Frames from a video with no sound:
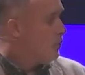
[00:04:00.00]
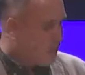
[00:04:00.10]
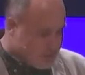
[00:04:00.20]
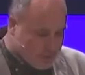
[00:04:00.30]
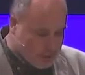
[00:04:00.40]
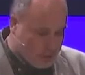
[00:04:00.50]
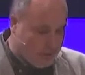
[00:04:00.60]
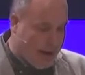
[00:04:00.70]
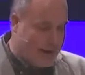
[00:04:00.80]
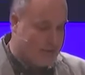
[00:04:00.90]
What does it look
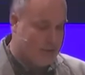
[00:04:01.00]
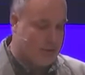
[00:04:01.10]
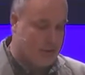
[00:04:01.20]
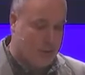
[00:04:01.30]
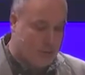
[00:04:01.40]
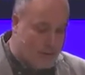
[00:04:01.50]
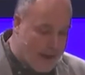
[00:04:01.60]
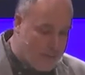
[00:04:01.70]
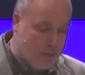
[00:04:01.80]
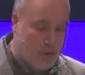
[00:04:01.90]
like to do
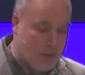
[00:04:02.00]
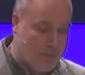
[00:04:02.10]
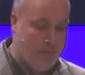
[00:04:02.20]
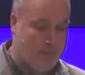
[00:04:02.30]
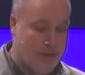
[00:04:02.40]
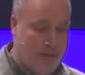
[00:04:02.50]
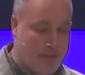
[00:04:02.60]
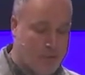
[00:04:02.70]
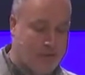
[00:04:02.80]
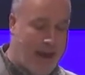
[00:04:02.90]
life with other
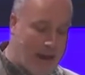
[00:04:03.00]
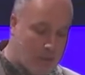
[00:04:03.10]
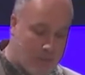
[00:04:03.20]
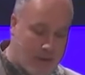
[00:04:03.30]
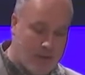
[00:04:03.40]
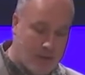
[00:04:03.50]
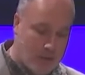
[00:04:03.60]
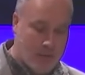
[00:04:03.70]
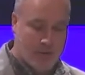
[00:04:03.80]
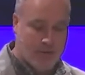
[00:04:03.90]
believers? How do we
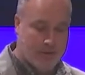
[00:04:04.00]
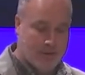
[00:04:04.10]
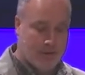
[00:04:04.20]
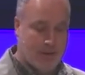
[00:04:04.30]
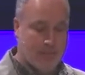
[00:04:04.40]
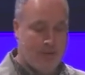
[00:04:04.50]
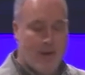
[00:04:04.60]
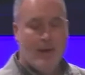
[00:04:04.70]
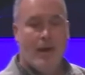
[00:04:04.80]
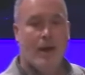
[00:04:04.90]
do this? And
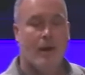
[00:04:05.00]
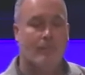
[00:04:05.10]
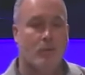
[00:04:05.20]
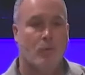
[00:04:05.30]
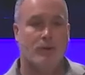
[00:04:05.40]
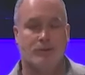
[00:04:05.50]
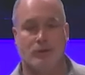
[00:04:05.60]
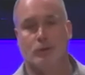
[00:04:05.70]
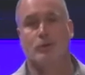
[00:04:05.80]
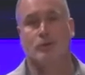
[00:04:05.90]
what does
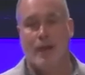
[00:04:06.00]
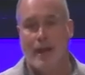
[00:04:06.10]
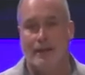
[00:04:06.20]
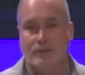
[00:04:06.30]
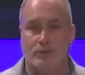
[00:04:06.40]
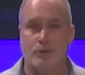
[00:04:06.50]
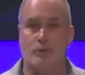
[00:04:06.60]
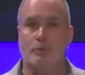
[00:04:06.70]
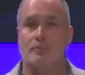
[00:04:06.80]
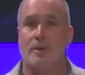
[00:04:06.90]
it look like
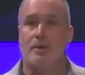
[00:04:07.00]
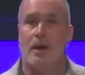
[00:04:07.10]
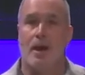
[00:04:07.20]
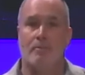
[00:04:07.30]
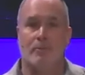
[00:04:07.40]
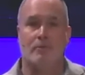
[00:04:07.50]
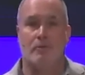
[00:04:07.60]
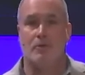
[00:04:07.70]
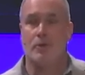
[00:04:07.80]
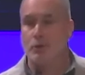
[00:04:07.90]
to
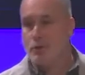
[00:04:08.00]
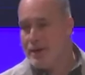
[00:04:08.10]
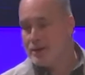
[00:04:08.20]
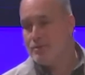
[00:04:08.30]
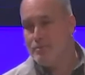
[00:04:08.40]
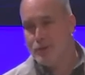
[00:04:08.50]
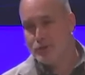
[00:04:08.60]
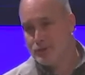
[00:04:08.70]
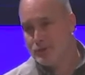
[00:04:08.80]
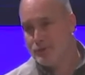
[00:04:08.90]
fulfill the Great
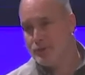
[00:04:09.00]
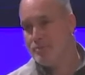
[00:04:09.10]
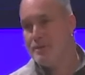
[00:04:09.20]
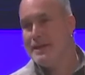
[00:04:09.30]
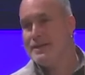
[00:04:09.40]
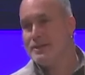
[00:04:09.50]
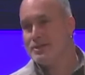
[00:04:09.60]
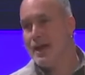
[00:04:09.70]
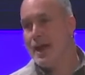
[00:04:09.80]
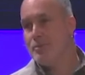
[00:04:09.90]
Commission, to be
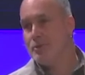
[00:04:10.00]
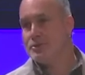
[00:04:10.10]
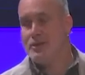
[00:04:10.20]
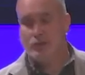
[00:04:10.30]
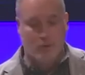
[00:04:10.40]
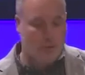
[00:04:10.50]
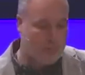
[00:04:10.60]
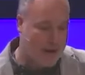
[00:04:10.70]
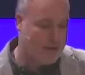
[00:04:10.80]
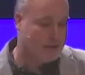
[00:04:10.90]
disciples and to
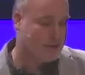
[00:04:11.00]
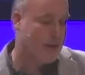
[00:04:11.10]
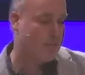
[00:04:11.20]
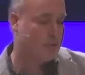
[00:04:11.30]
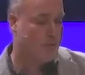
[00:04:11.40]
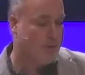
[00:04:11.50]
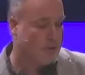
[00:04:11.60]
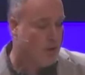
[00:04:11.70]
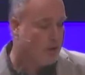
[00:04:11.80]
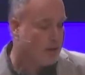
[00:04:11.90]
make disciples? We've
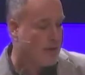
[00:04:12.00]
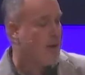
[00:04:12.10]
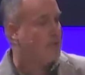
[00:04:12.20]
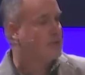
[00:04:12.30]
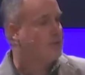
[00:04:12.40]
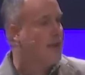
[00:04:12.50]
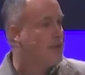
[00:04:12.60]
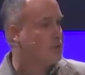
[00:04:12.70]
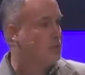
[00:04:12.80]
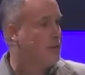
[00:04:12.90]
been talking about this
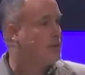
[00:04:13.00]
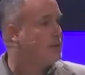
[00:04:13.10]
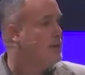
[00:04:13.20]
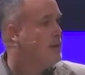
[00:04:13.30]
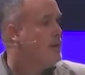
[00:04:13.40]
last week.